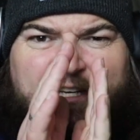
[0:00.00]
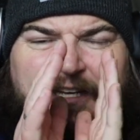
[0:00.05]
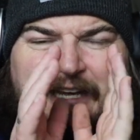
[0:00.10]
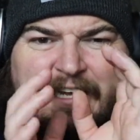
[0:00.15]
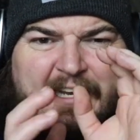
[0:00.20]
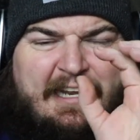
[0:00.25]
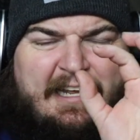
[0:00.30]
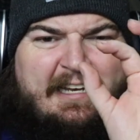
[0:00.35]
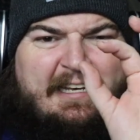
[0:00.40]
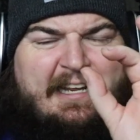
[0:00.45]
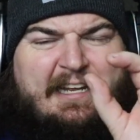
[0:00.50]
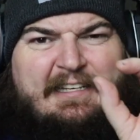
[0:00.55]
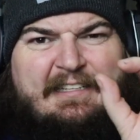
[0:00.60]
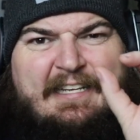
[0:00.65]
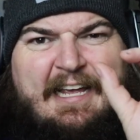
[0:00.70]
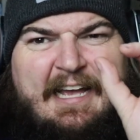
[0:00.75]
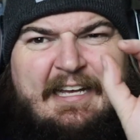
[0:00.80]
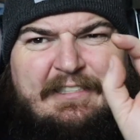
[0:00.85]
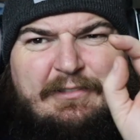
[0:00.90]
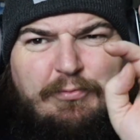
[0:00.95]
it
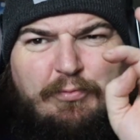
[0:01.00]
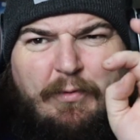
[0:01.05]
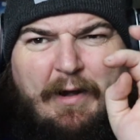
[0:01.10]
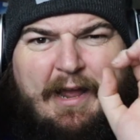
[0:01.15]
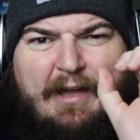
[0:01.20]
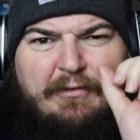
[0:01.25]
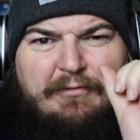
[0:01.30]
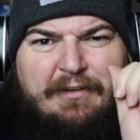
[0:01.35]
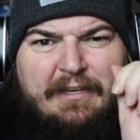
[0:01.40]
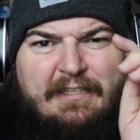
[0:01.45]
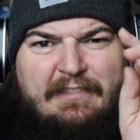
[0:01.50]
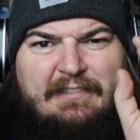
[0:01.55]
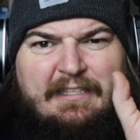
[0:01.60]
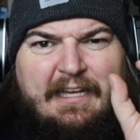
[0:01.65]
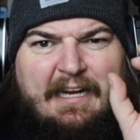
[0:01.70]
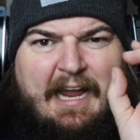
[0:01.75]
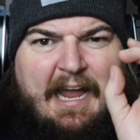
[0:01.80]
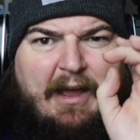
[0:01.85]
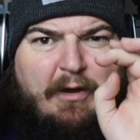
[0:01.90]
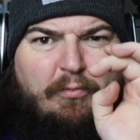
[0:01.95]
tests roundness,
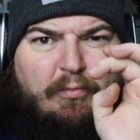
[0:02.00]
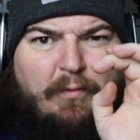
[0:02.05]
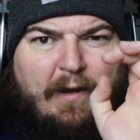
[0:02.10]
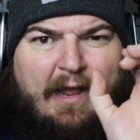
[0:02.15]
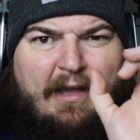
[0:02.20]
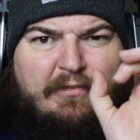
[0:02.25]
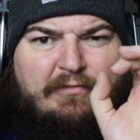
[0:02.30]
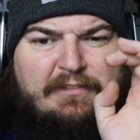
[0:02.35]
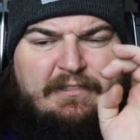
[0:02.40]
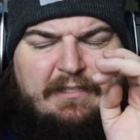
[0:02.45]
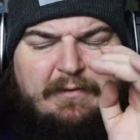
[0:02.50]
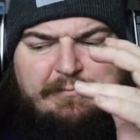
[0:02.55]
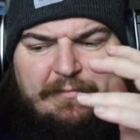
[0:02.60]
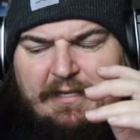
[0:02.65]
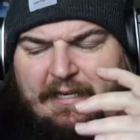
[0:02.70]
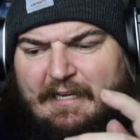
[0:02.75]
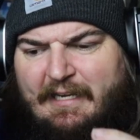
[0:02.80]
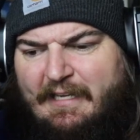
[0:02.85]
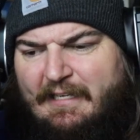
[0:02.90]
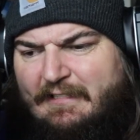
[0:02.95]
like how round
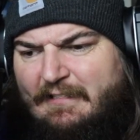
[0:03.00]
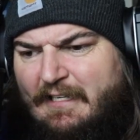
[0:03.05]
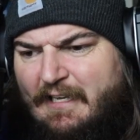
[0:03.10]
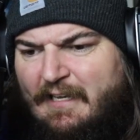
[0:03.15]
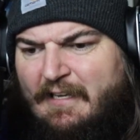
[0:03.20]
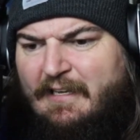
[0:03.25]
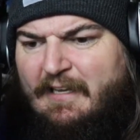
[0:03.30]
something is.